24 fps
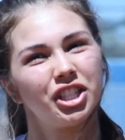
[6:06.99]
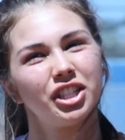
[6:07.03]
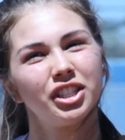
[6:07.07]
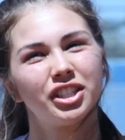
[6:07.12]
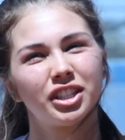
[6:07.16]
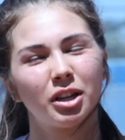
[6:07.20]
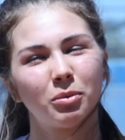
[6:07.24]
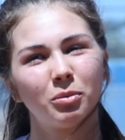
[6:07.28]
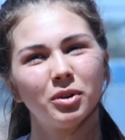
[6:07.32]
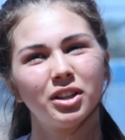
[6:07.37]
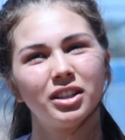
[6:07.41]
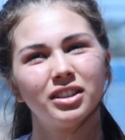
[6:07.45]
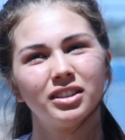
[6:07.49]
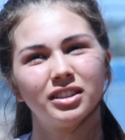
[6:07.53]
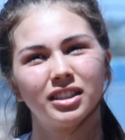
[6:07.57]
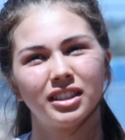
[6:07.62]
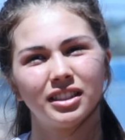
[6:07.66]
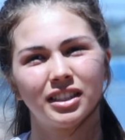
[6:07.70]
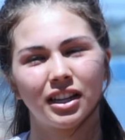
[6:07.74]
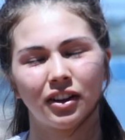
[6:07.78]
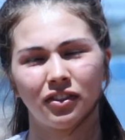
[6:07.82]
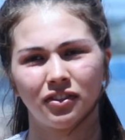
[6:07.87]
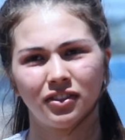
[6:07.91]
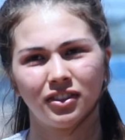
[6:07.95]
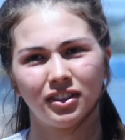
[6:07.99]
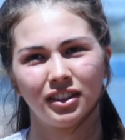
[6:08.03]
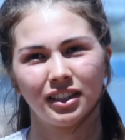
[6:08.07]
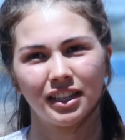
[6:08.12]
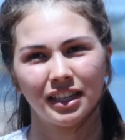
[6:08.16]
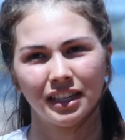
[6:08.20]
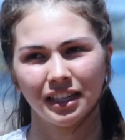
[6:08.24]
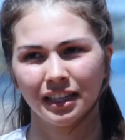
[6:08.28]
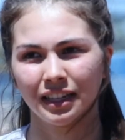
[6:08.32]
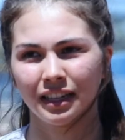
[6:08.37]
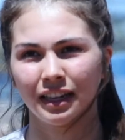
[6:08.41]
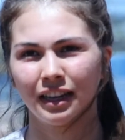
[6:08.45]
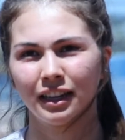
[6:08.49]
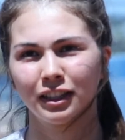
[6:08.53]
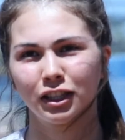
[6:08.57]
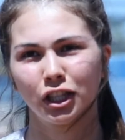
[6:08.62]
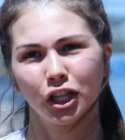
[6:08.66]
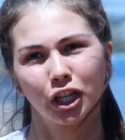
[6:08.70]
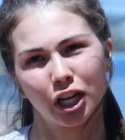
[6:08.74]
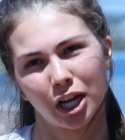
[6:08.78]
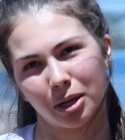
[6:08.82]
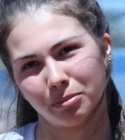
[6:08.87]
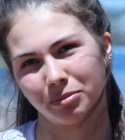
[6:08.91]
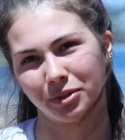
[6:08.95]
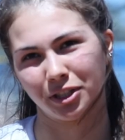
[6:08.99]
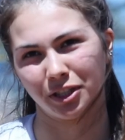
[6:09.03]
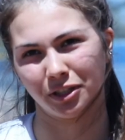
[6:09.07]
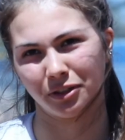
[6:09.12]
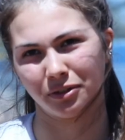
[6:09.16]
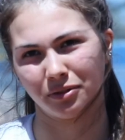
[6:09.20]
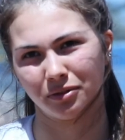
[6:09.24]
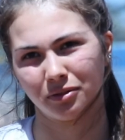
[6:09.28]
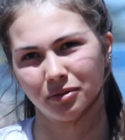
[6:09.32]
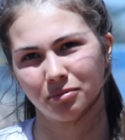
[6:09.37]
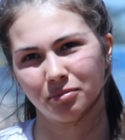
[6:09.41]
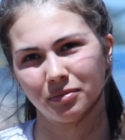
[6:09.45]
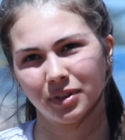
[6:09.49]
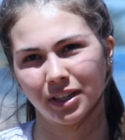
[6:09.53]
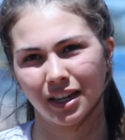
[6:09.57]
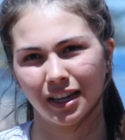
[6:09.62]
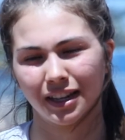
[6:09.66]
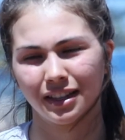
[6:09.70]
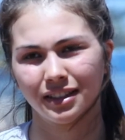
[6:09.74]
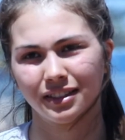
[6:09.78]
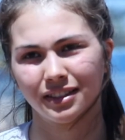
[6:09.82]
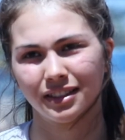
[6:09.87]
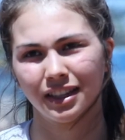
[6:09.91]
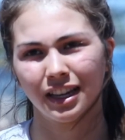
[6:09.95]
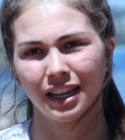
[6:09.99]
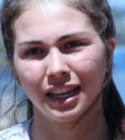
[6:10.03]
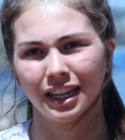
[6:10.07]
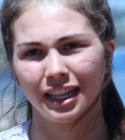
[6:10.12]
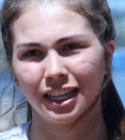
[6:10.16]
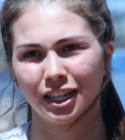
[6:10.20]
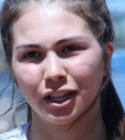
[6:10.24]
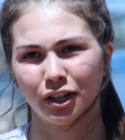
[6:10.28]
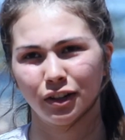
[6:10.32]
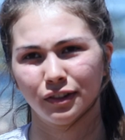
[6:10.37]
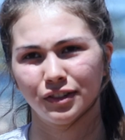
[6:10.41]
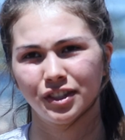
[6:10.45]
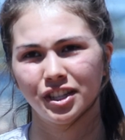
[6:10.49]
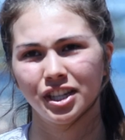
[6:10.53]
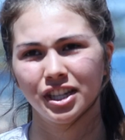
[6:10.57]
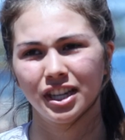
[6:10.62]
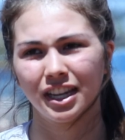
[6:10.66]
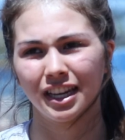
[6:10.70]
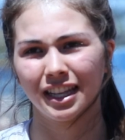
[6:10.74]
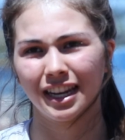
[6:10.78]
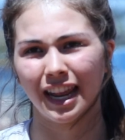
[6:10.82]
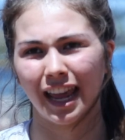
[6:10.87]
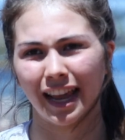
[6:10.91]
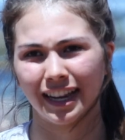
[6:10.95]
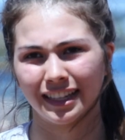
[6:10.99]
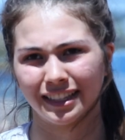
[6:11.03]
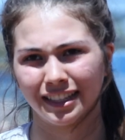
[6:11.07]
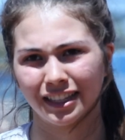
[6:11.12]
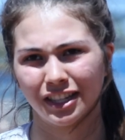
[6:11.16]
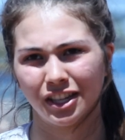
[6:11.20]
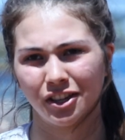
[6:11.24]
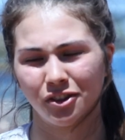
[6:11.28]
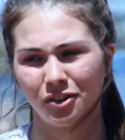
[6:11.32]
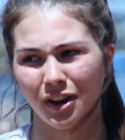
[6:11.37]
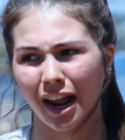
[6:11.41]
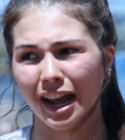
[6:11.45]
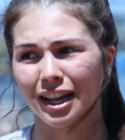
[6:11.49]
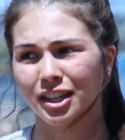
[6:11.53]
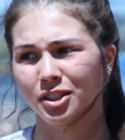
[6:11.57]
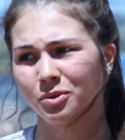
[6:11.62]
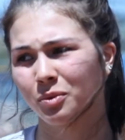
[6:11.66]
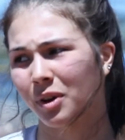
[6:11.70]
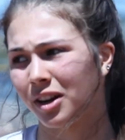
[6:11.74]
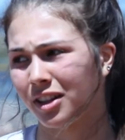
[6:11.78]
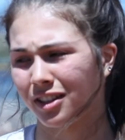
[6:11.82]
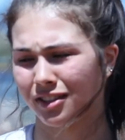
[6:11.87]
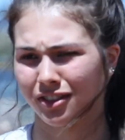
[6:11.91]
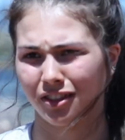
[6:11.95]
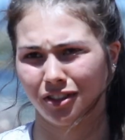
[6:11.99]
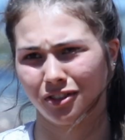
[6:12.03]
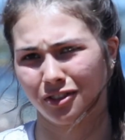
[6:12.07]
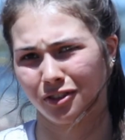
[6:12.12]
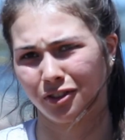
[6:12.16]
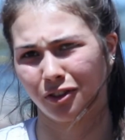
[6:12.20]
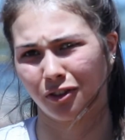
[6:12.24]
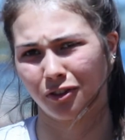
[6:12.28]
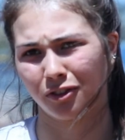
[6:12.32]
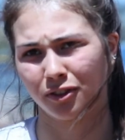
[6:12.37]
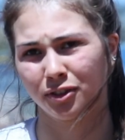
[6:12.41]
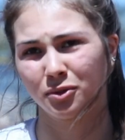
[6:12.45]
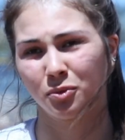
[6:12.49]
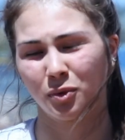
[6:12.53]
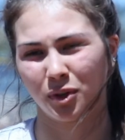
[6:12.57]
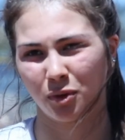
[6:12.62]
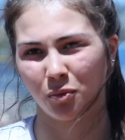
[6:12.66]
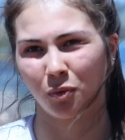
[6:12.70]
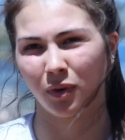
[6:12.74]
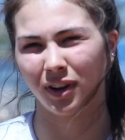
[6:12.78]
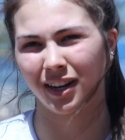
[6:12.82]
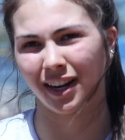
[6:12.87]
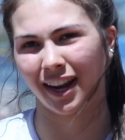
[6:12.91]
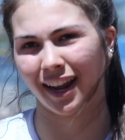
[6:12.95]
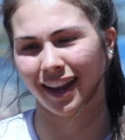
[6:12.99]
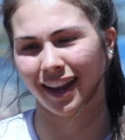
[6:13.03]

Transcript: She's someone to definitely look up to, because, you know, if she can execute as well as other girls with one